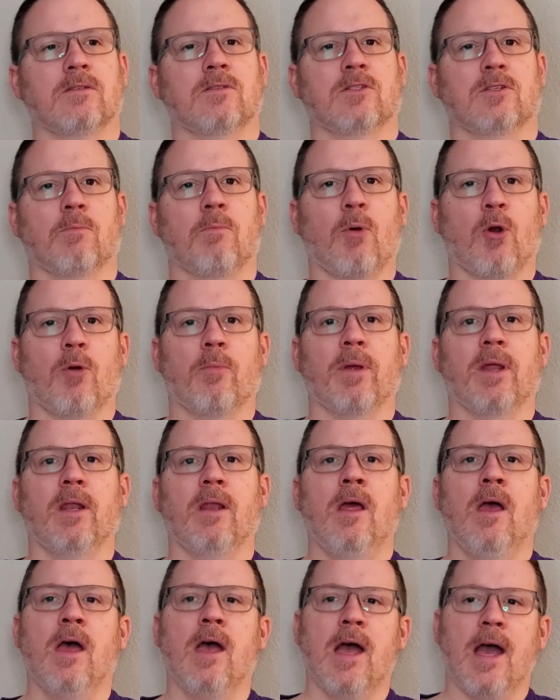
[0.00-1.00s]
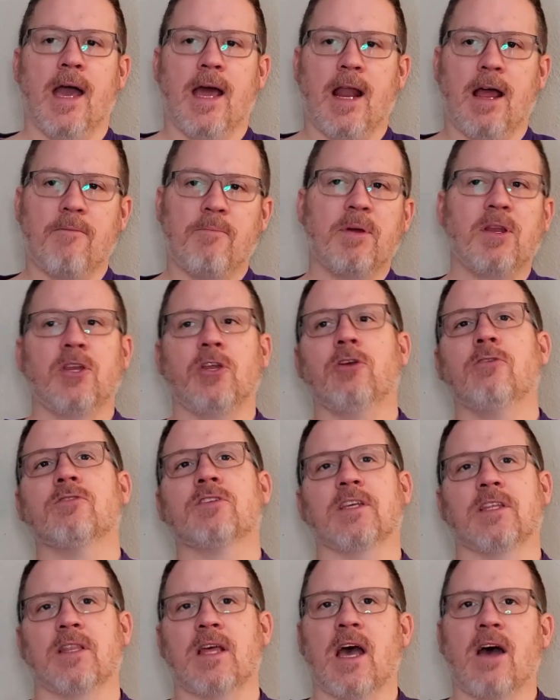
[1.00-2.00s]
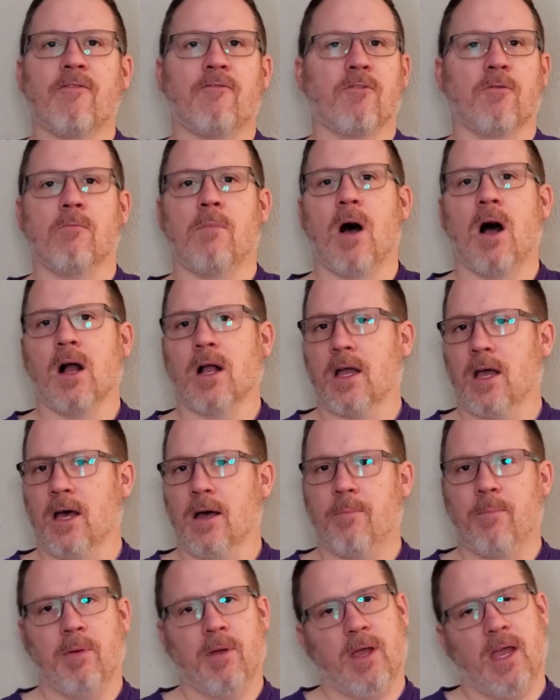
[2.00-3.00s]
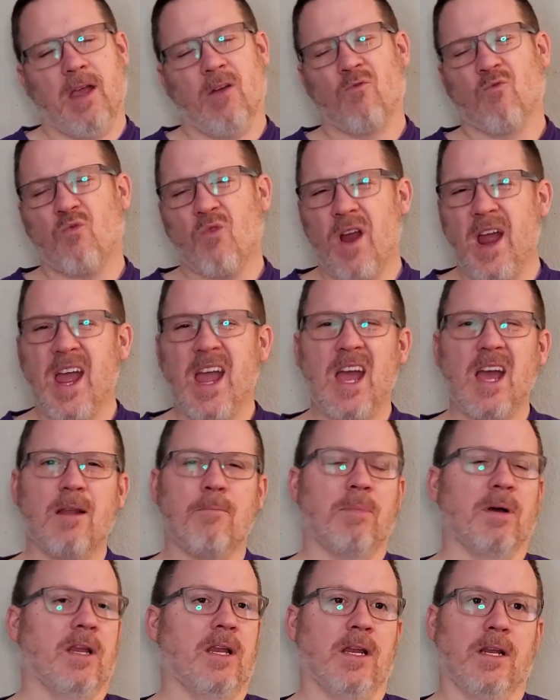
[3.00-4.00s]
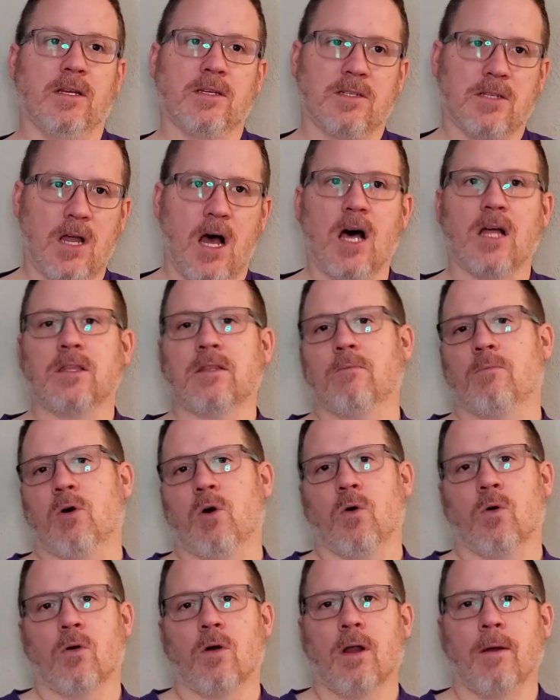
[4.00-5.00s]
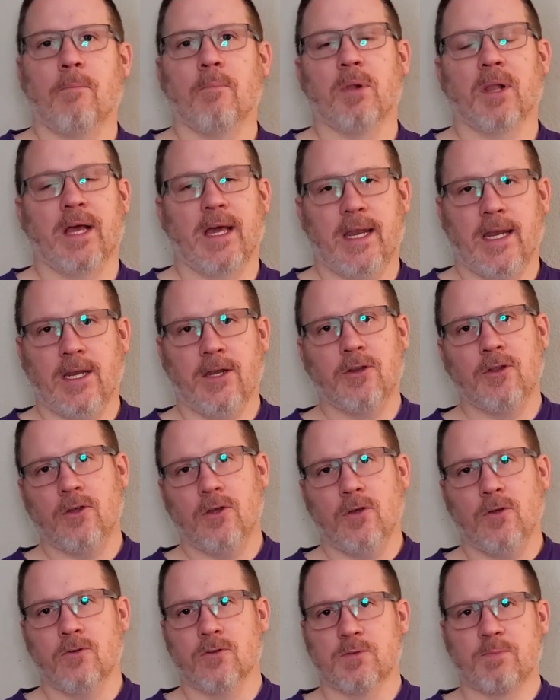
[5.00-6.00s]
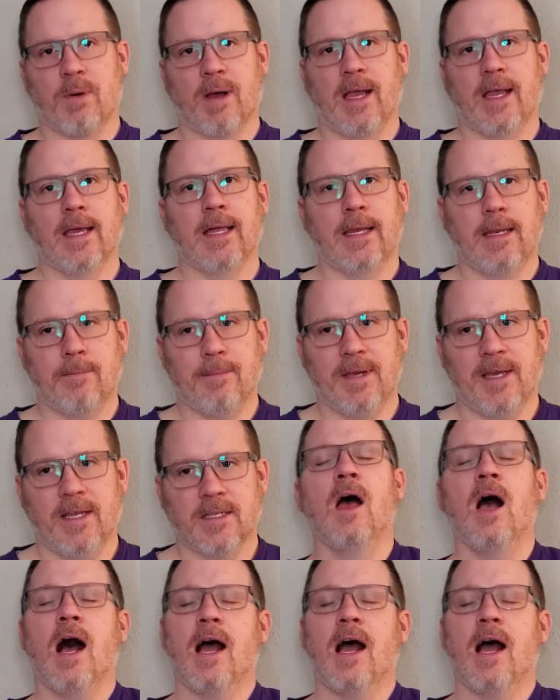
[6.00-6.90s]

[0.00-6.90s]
Suburban, and I've been using that for mock-up. It ran, but it is not the motor I'm planning to use by any means.